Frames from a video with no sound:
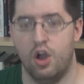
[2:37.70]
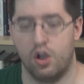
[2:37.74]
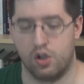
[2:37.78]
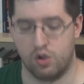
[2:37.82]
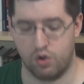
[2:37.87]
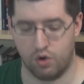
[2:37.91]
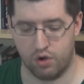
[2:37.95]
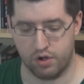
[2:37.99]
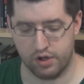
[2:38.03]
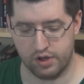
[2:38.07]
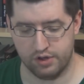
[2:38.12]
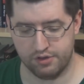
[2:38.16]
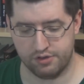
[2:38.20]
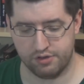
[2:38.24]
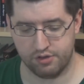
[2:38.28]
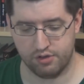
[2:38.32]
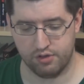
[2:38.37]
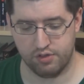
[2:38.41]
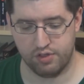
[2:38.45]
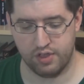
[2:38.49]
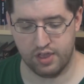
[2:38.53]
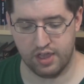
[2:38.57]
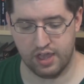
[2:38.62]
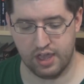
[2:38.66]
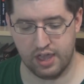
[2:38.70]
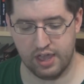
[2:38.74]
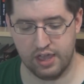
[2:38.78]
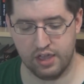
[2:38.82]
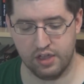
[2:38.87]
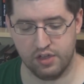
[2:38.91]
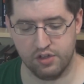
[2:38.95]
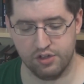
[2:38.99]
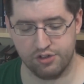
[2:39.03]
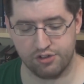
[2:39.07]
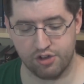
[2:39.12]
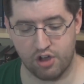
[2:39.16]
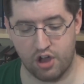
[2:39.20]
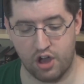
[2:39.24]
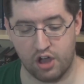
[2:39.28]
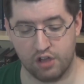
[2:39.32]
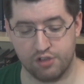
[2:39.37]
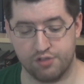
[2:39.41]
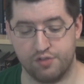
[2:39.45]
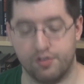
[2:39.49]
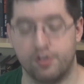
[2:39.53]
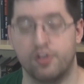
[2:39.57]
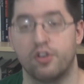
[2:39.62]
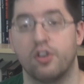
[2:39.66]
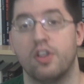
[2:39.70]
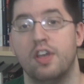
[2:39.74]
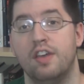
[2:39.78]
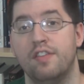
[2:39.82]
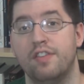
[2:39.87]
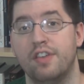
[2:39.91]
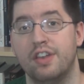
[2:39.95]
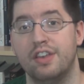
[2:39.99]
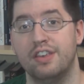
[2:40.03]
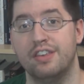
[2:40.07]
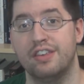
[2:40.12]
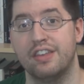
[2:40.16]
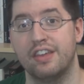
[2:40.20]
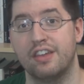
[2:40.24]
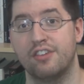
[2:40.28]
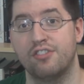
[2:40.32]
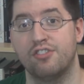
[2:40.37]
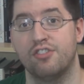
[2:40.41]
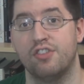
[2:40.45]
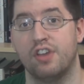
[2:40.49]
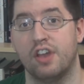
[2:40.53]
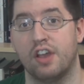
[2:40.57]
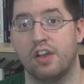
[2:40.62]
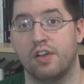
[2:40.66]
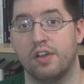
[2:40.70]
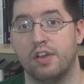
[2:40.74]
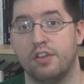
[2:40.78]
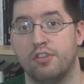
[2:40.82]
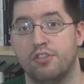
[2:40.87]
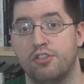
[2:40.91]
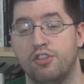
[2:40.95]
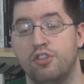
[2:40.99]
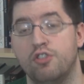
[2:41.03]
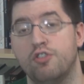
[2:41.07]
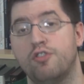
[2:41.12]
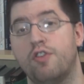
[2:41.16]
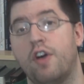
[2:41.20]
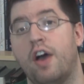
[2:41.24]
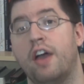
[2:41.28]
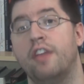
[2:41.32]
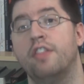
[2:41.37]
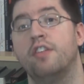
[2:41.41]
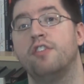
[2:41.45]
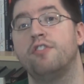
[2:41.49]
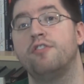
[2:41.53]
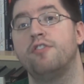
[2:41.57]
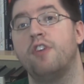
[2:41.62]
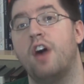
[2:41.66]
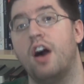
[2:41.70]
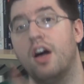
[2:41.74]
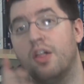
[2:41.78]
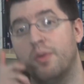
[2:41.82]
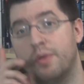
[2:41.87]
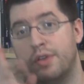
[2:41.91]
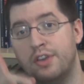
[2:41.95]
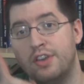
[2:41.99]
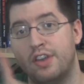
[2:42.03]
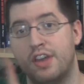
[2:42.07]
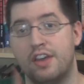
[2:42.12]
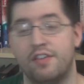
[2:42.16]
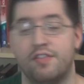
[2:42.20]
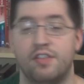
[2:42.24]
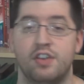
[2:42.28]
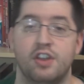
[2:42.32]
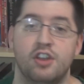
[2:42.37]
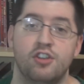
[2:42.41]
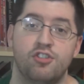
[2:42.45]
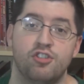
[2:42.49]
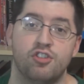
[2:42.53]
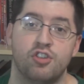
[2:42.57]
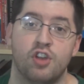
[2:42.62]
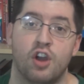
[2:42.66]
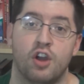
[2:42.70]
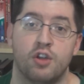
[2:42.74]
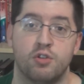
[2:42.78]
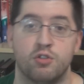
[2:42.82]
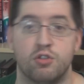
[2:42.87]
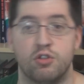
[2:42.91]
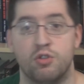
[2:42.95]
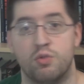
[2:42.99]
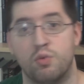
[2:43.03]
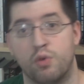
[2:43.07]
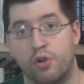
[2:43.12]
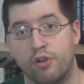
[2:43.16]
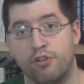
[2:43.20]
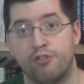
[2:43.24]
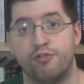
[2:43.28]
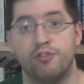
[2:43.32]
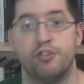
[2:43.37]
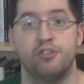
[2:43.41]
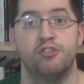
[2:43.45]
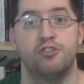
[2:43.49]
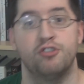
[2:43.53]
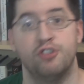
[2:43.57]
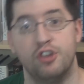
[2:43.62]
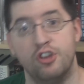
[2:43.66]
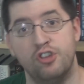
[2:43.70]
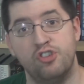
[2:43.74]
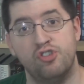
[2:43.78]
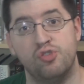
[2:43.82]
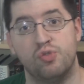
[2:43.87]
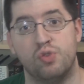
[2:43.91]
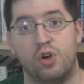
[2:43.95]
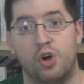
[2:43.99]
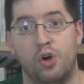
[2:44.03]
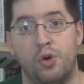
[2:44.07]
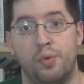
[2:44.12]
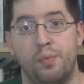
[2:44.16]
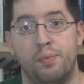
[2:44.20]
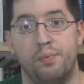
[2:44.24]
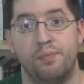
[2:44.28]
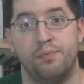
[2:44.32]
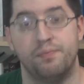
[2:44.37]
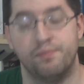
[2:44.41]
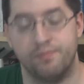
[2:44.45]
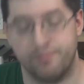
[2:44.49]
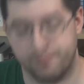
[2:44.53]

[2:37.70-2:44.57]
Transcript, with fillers: According to the English Oxford Living Dictionaries, you find the following definition under the word vestigial.